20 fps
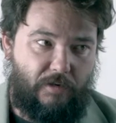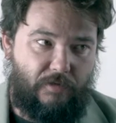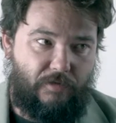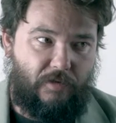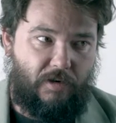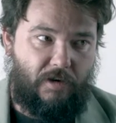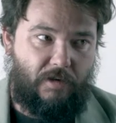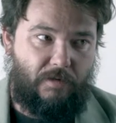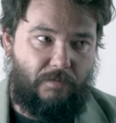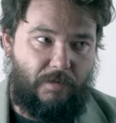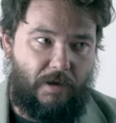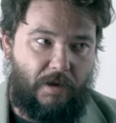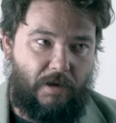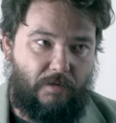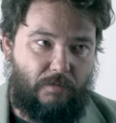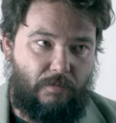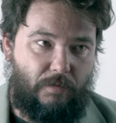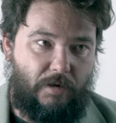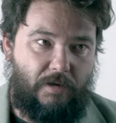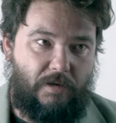from a
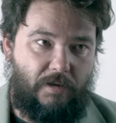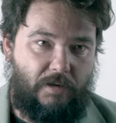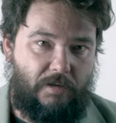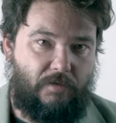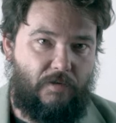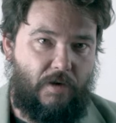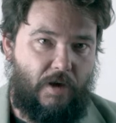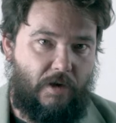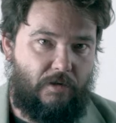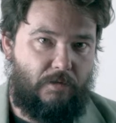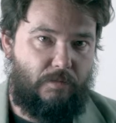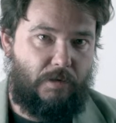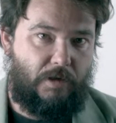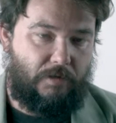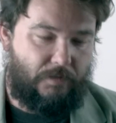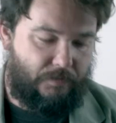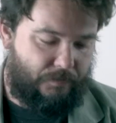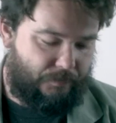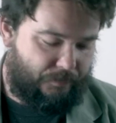Wendy's value meal.